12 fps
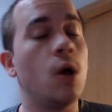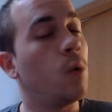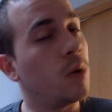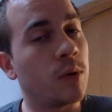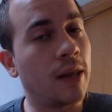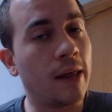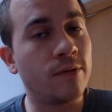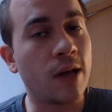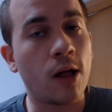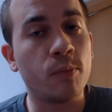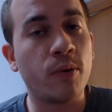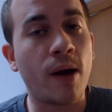we would love to
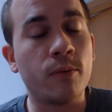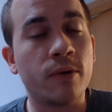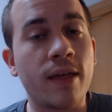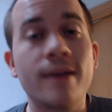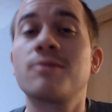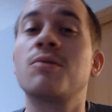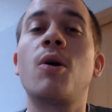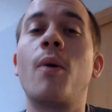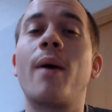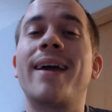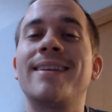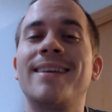help you out with that. So go
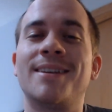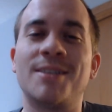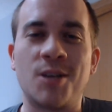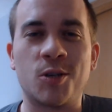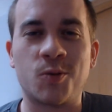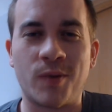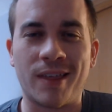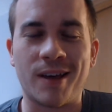ahead and get in touch with